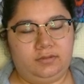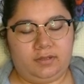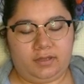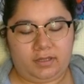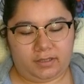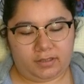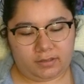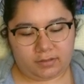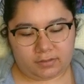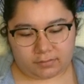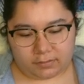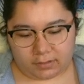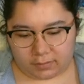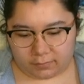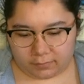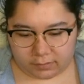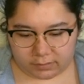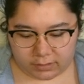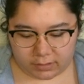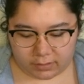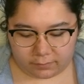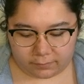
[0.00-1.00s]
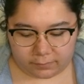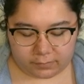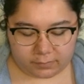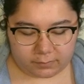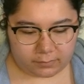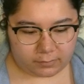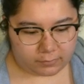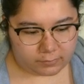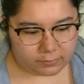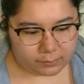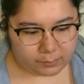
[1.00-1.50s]
I agreed with that for the
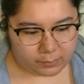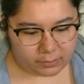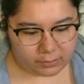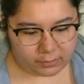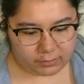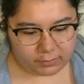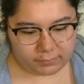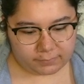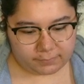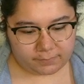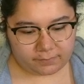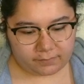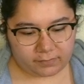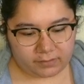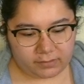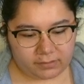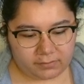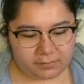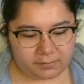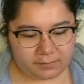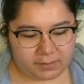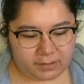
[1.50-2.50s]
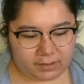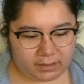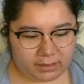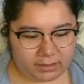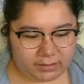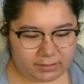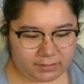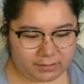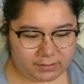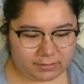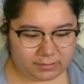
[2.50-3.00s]
most part. But I
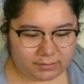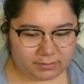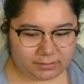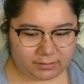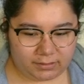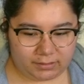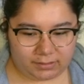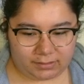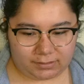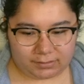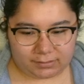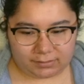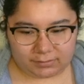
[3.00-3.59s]
think, like,